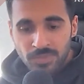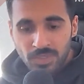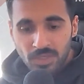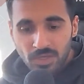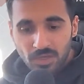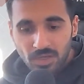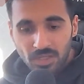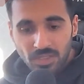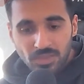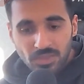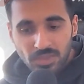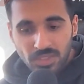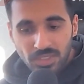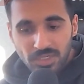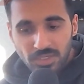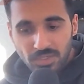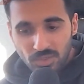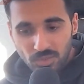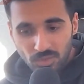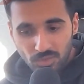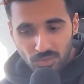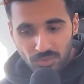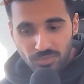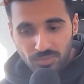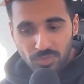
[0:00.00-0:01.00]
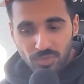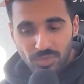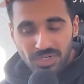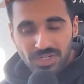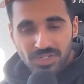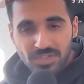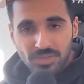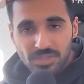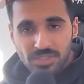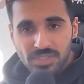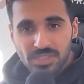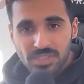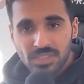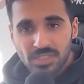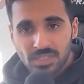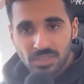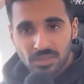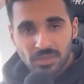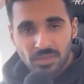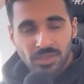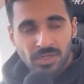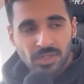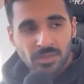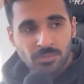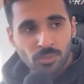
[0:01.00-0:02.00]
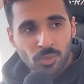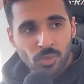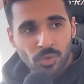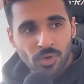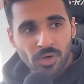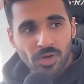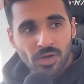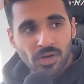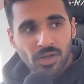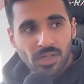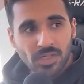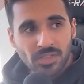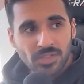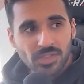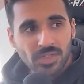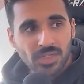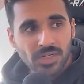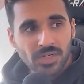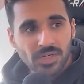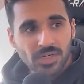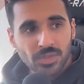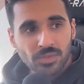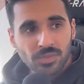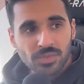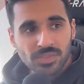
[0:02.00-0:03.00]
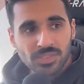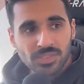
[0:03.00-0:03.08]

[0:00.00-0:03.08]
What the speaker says: all you got to do, if you're interested in learning more, all you got to do is